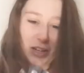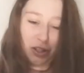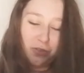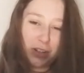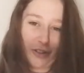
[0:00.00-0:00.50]
I
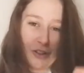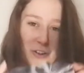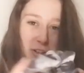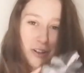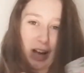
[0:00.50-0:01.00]
just want to show
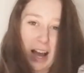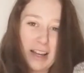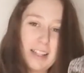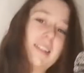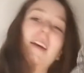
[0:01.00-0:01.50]
you
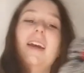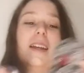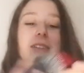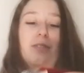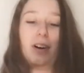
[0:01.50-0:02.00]
guys
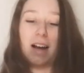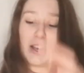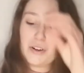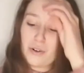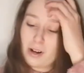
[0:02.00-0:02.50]
these, what
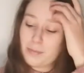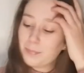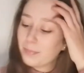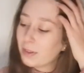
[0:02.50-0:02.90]
I got.